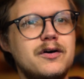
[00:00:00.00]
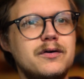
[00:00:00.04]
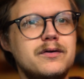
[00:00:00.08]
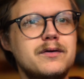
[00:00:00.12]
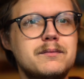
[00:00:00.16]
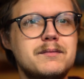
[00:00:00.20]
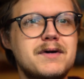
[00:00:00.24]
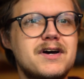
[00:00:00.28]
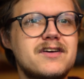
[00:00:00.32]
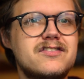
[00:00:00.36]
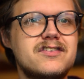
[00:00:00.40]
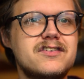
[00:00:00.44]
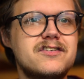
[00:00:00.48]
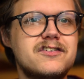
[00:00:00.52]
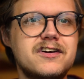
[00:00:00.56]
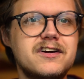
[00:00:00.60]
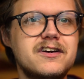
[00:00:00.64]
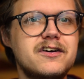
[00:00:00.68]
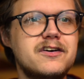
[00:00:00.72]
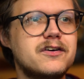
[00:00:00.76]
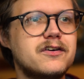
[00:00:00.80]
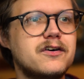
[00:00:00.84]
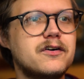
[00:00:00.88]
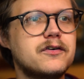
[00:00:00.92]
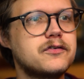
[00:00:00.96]
Coded
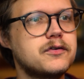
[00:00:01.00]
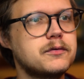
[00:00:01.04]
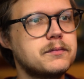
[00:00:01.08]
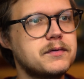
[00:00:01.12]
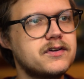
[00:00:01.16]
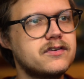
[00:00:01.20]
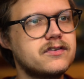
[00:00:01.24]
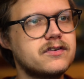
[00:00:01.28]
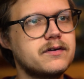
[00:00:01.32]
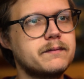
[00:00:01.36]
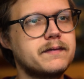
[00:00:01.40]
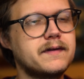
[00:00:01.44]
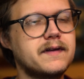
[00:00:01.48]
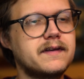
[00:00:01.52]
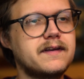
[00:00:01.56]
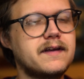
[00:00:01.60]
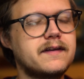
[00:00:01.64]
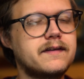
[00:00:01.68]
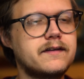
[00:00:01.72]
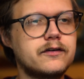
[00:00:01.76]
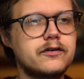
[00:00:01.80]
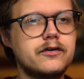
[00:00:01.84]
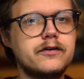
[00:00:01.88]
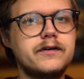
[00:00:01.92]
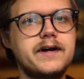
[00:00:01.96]
messaging could also be something
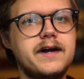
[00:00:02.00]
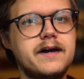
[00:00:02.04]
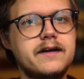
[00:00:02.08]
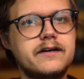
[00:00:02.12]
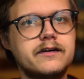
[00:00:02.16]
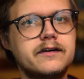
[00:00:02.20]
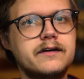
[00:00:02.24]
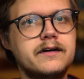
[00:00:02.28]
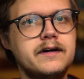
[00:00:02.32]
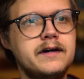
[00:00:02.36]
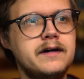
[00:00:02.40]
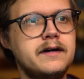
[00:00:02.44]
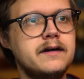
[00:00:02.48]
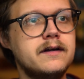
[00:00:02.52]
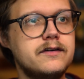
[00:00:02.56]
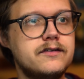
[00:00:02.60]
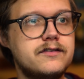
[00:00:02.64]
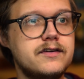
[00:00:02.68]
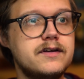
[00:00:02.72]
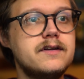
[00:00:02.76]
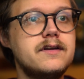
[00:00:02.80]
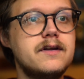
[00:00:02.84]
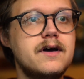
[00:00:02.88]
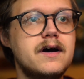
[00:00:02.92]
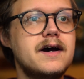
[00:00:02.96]
that the creator
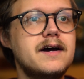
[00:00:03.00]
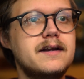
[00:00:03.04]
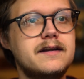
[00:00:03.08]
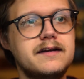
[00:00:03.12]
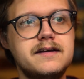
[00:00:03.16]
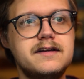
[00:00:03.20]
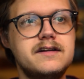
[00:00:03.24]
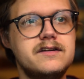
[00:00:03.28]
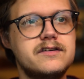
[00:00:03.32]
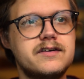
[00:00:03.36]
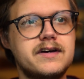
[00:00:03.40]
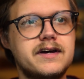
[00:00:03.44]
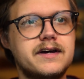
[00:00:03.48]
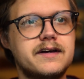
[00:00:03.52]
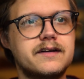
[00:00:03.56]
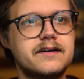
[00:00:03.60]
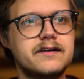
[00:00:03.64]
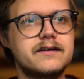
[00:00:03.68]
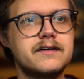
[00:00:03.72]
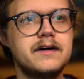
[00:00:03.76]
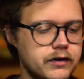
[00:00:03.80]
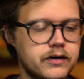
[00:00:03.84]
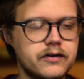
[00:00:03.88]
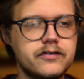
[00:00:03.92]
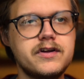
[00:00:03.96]
did not
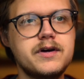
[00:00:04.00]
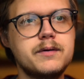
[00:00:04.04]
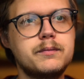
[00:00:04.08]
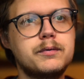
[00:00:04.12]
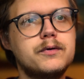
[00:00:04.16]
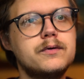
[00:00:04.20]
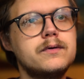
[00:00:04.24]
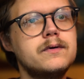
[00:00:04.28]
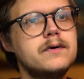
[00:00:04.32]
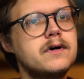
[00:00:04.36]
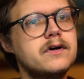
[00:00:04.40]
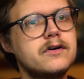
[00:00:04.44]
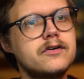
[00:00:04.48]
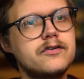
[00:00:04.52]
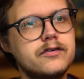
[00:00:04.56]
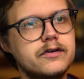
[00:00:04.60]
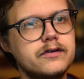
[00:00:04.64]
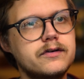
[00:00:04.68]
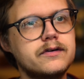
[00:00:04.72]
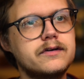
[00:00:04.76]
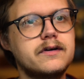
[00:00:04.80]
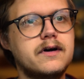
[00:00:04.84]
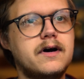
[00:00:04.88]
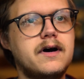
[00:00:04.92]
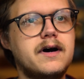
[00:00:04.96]
intend. For example,
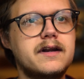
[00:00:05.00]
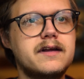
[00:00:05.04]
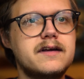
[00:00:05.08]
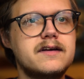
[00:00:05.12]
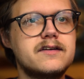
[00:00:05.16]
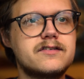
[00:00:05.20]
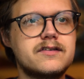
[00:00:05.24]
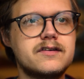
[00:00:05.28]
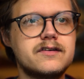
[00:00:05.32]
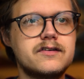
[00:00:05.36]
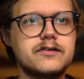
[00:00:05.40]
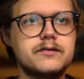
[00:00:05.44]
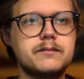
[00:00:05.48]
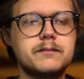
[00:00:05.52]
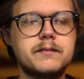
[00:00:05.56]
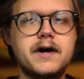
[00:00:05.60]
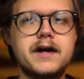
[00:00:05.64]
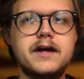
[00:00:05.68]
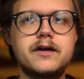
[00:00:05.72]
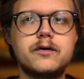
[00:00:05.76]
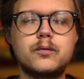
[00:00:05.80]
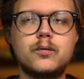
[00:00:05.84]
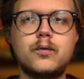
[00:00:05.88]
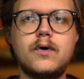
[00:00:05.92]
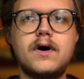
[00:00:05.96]
certain audiences
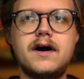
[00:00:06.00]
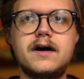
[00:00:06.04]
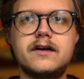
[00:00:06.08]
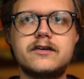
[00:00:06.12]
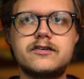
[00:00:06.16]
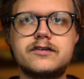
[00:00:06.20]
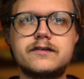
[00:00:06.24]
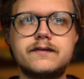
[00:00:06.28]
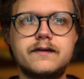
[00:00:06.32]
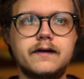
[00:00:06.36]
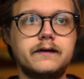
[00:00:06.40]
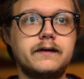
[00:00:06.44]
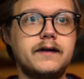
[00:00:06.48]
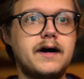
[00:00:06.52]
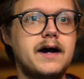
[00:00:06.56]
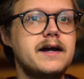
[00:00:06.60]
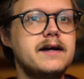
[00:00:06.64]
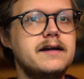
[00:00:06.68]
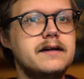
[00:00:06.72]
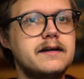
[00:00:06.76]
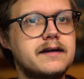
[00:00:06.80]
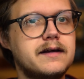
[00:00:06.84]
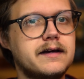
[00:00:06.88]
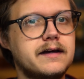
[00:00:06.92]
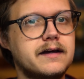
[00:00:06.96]
might watch The Lion